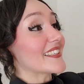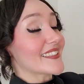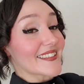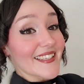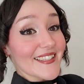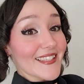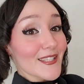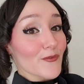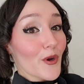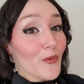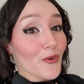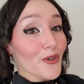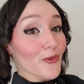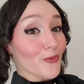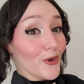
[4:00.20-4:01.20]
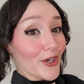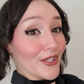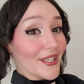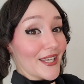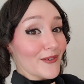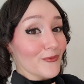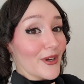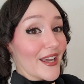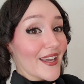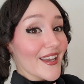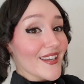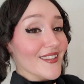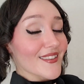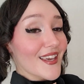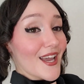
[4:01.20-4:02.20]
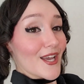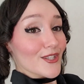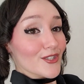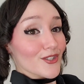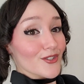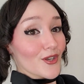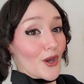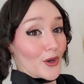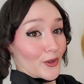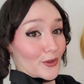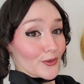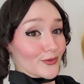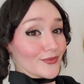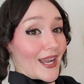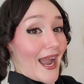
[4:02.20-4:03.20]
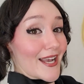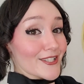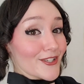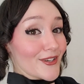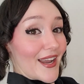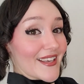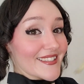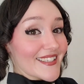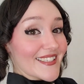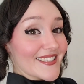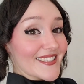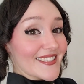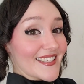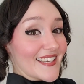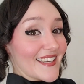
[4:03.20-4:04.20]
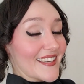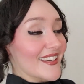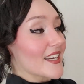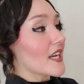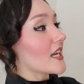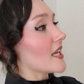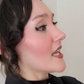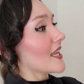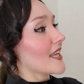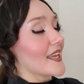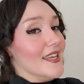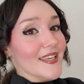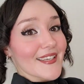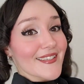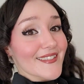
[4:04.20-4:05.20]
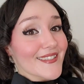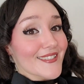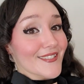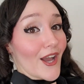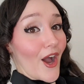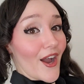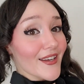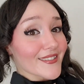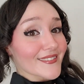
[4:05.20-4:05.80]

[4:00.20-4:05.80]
this is what we're working with. So as you guys can see, it is not